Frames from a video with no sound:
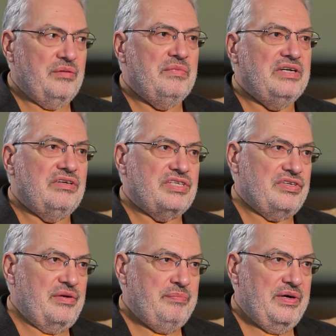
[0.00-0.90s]
the
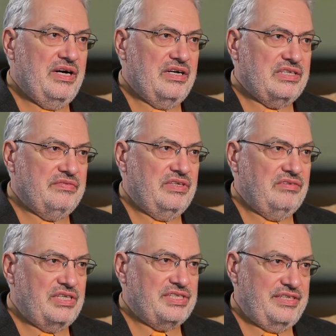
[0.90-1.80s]
military part of the
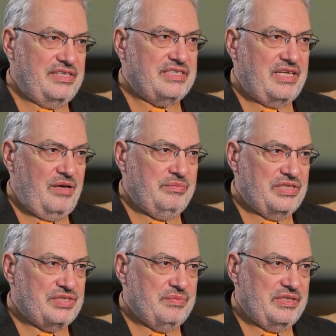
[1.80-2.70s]
Russian
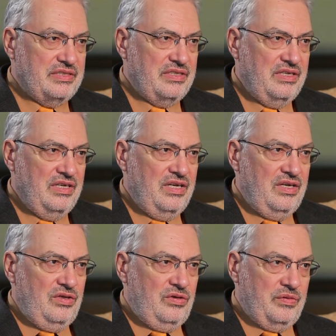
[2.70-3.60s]
establishment,
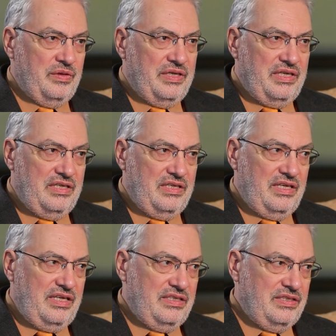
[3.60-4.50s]
who,
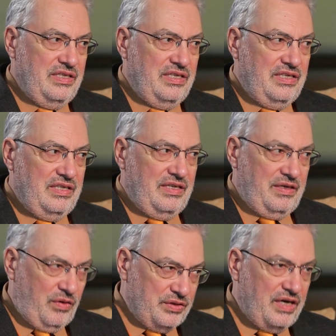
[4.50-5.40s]

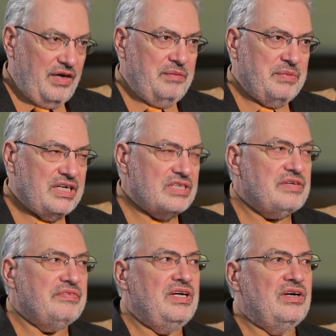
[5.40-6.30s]
on, because
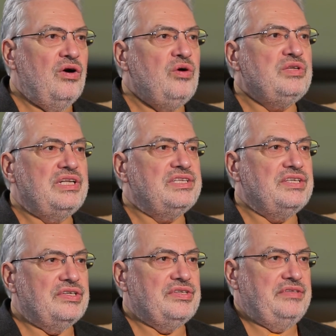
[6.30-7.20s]
of their own
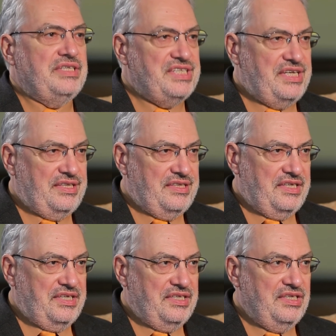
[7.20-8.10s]
internal
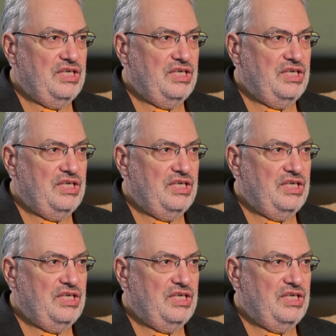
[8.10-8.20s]
agenda,